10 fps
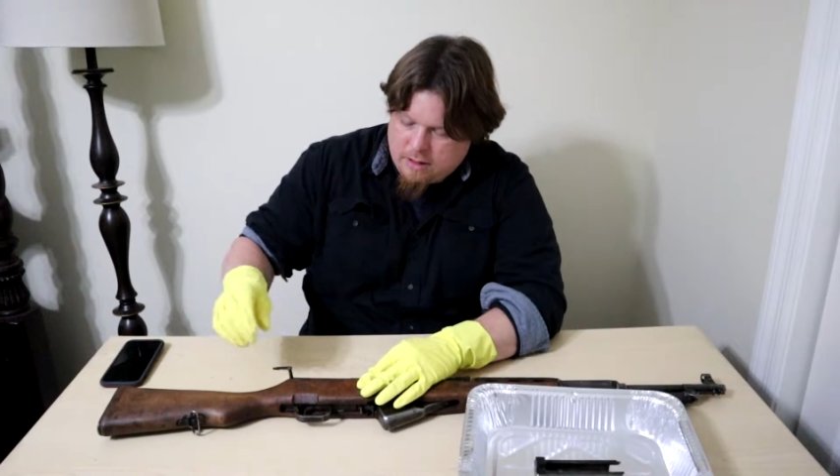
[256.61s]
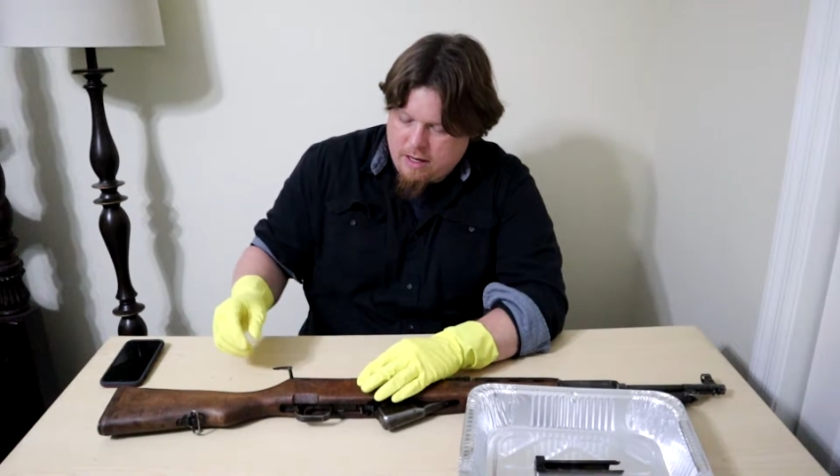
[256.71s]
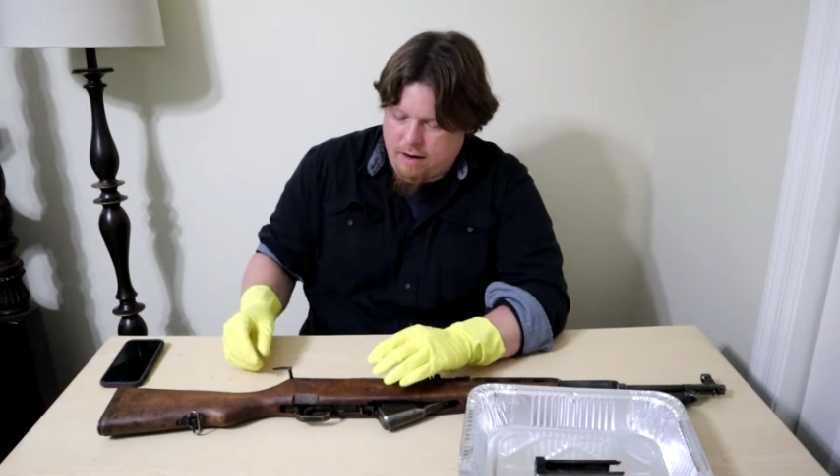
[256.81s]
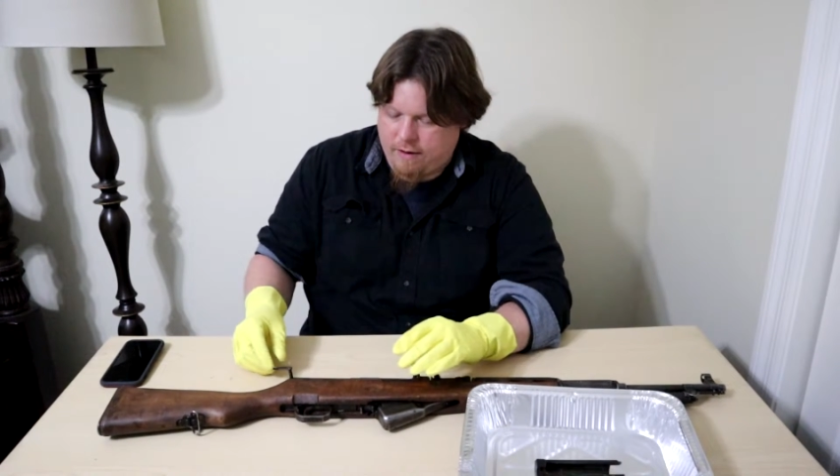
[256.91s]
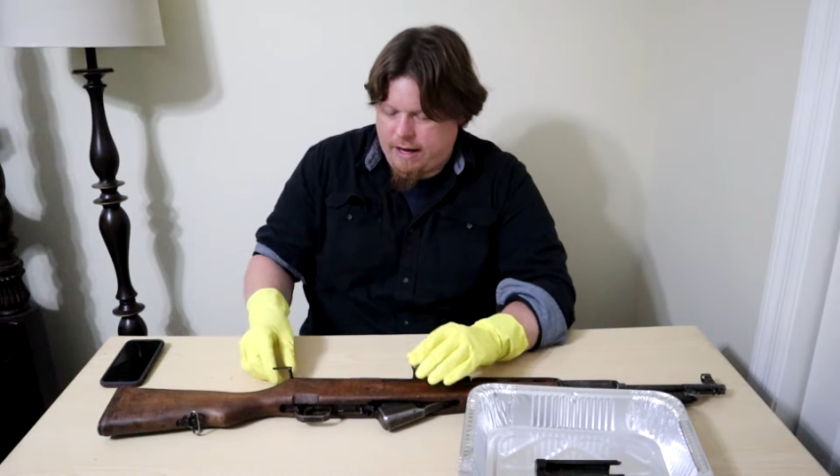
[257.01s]

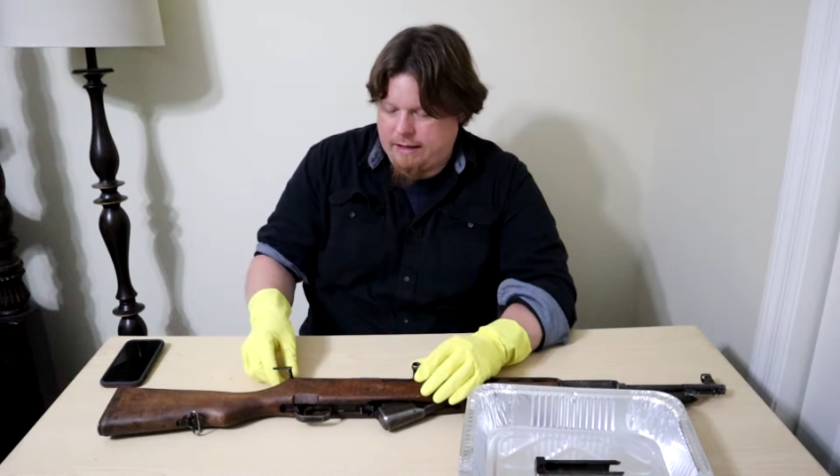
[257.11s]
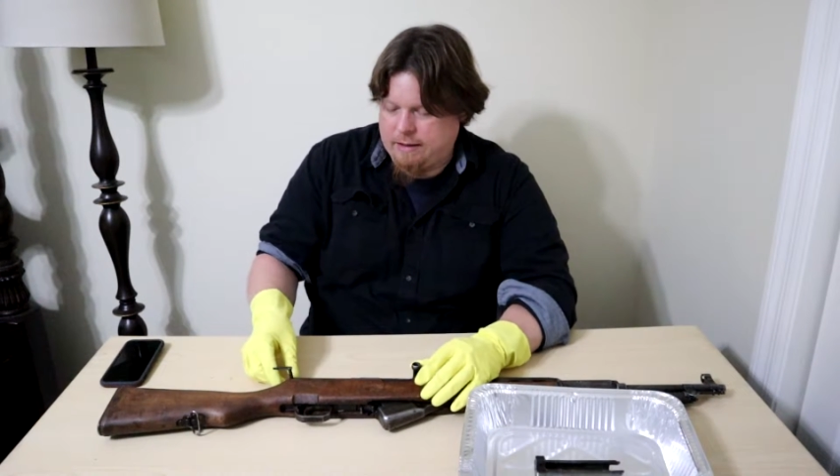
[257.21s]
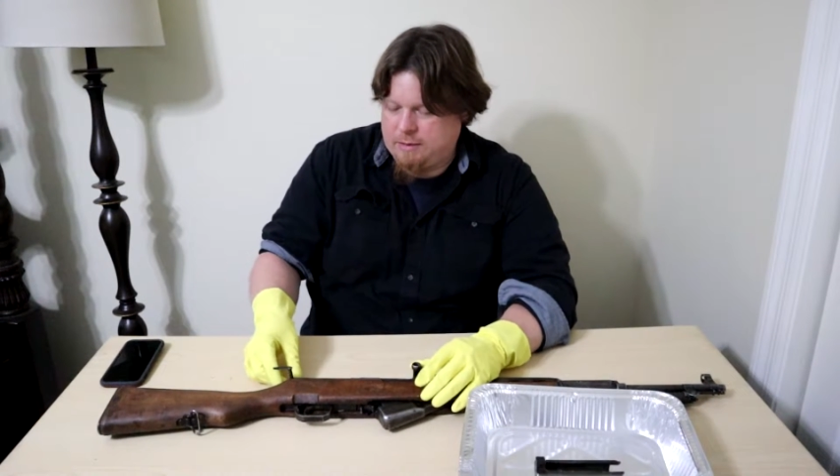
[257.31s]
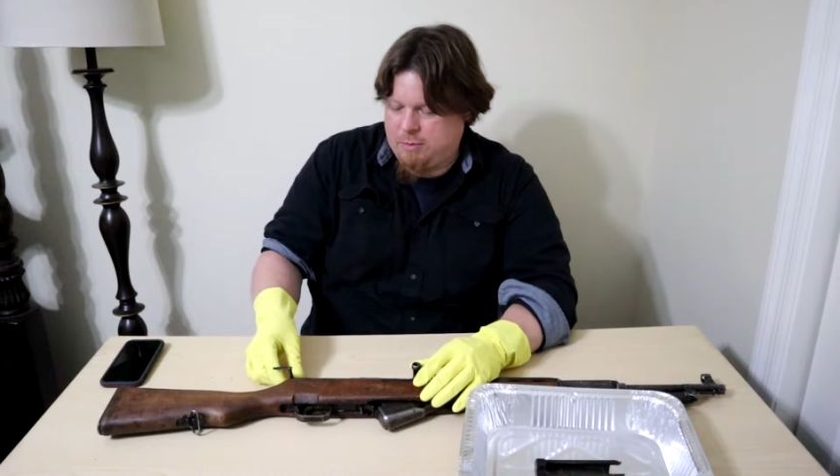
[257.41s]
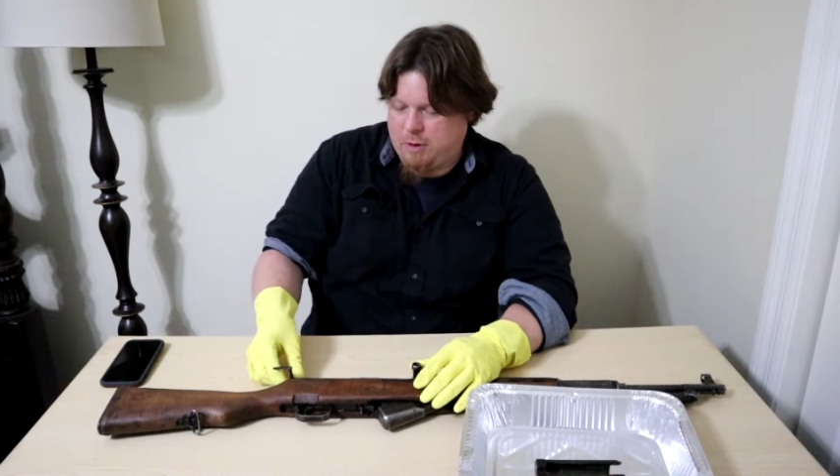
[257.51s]
Alright,
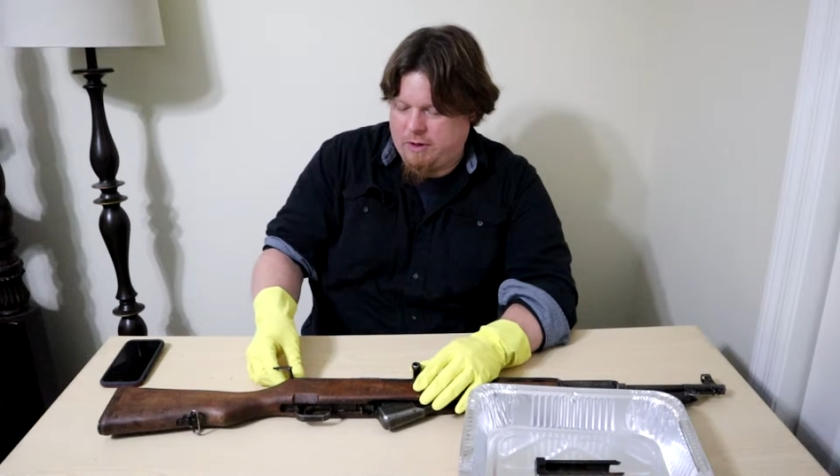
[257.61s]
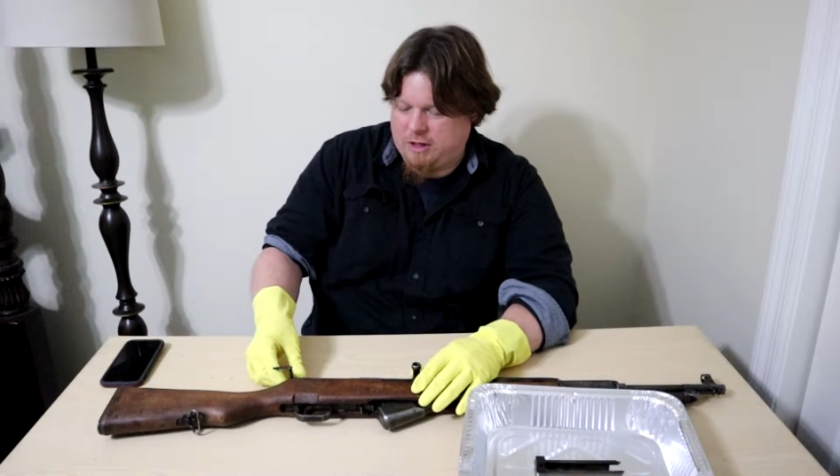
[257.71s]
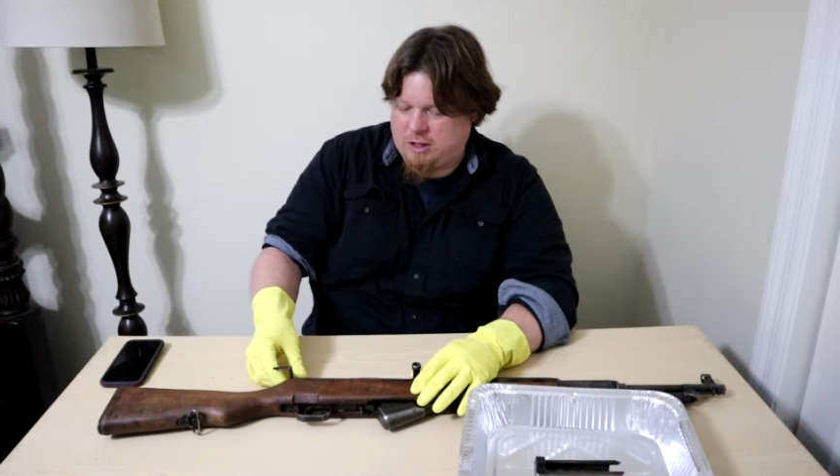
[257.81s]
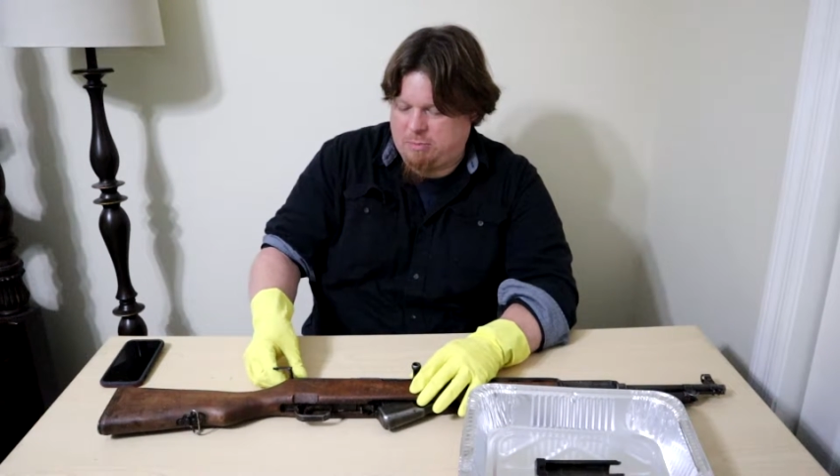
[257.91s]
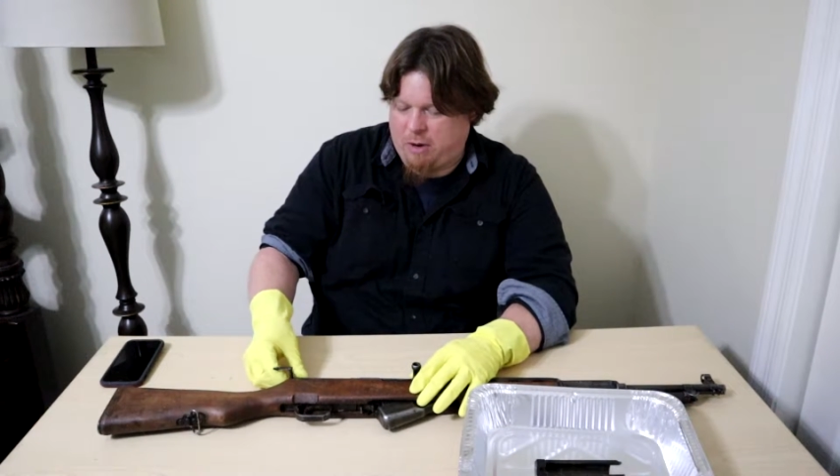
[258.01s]
let's pull
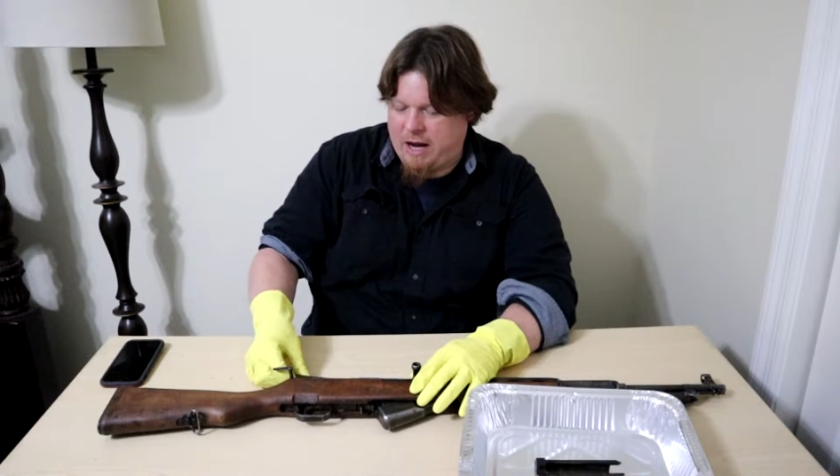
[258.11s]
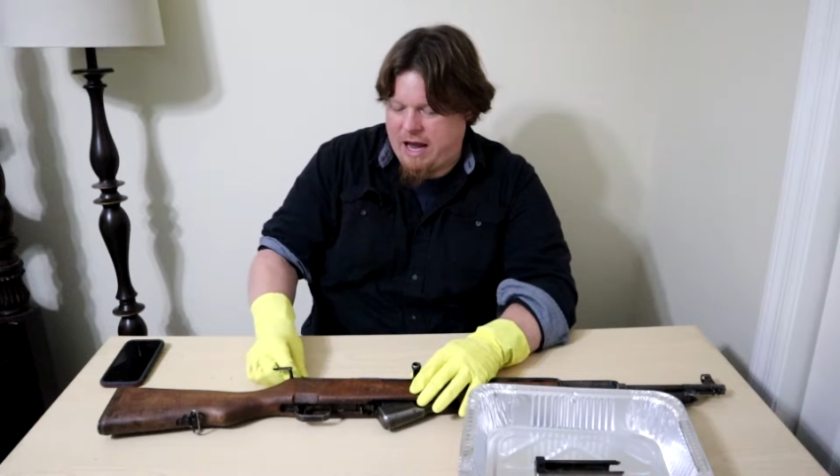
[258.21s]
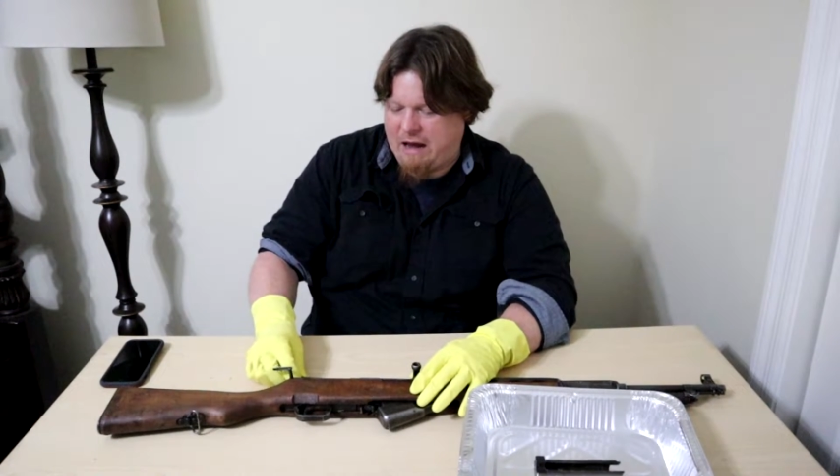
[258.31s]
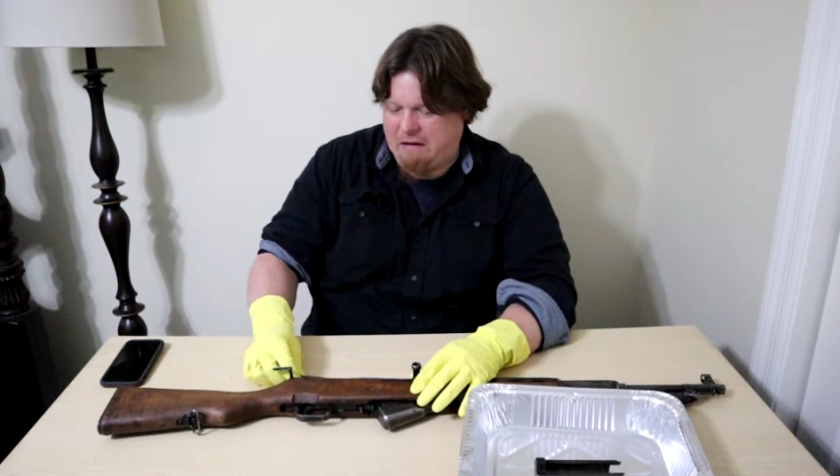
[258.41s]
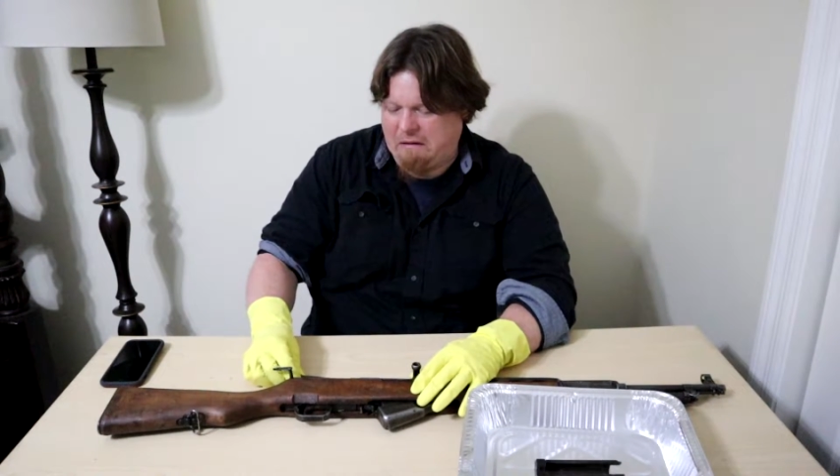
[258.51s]
this
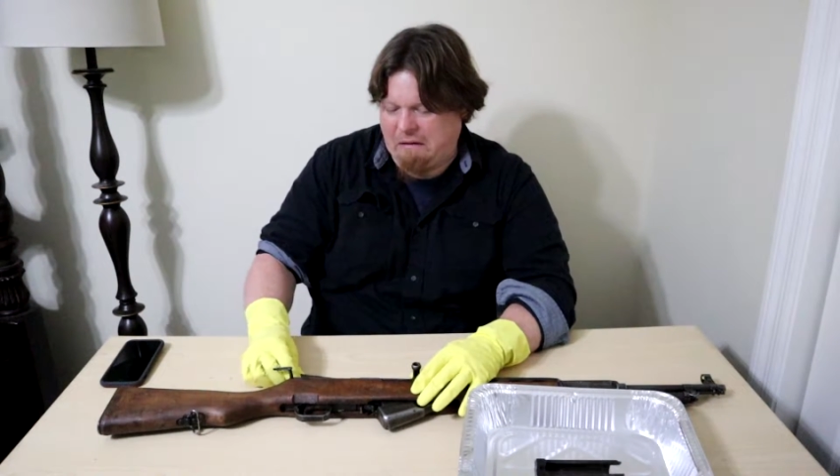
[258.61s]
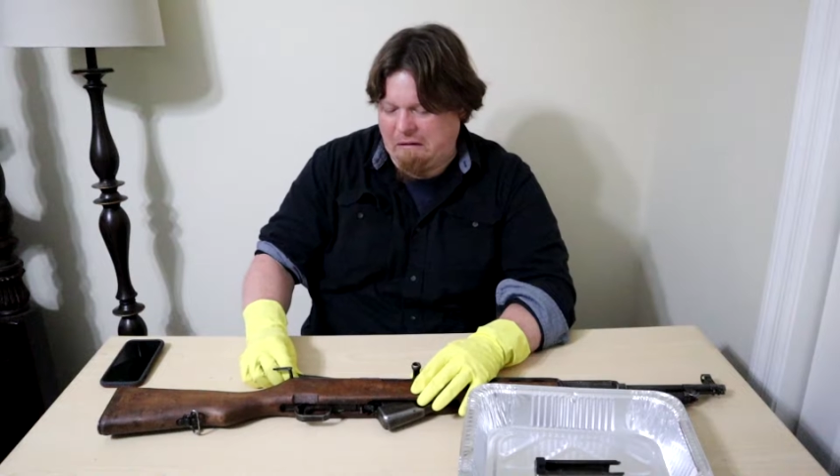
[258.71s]
spring out.